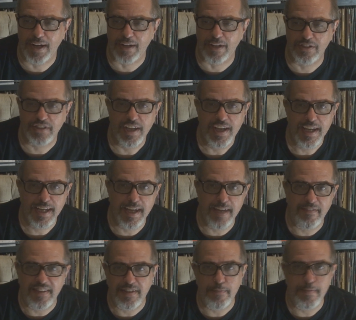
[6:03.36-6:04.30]
Brett goes
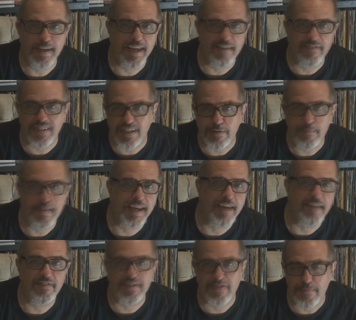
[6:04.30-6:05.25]
give it to me give it to me
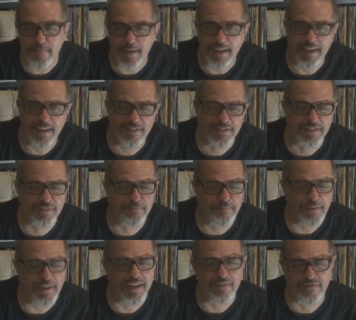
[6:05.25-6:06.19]
give it to me it was
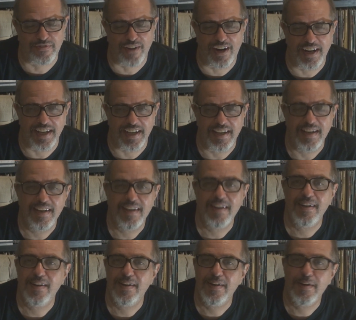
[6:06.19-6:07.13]
pretty funny
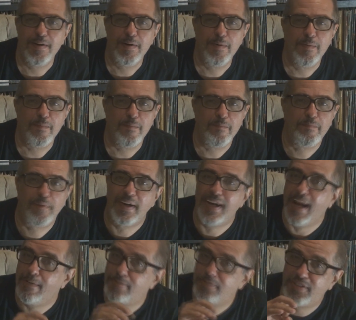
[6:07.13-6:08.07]

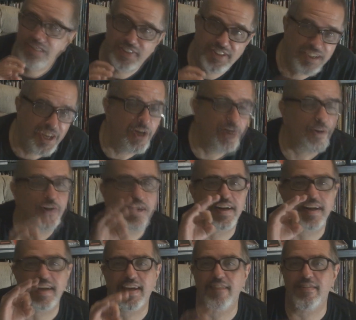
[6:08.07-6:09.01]
but I'm still
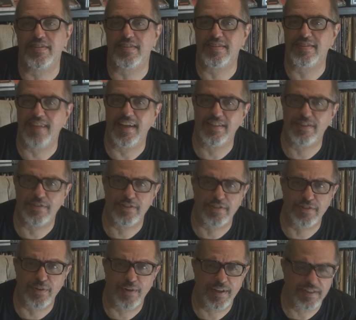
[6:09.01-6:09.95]
gonna give it to
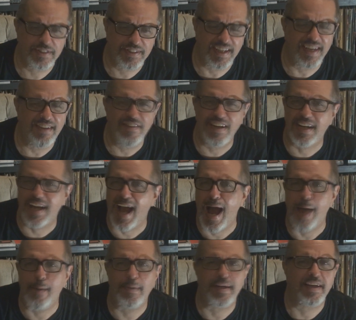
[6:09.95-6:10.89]
Dangerous Toys even
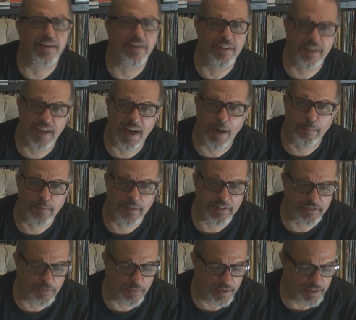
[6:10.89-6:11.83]
comedy couldn't help
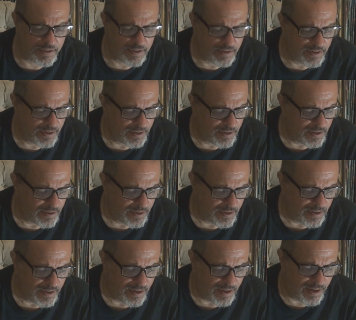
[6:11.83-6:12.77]
this one
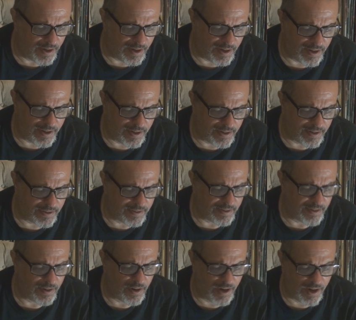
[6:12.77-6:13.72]

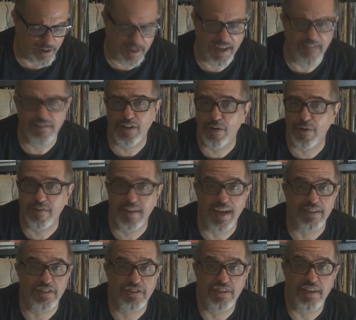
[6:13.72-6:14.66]
uh, I'll give it over
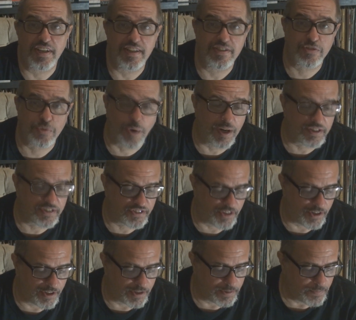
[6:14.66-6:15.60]
that shitty drunk
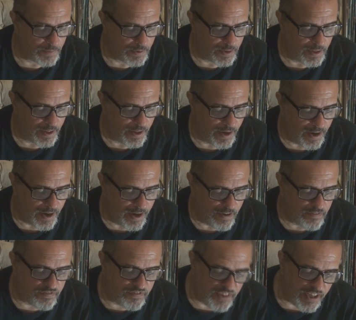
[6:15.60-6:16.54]
song
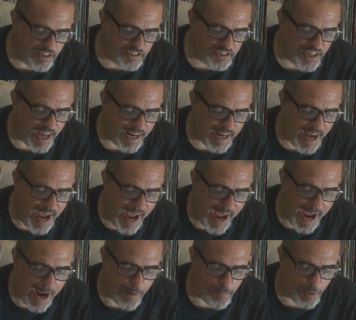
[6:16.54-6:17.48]
feels like a
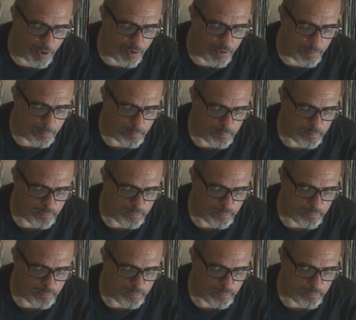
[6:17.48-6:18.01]
hammer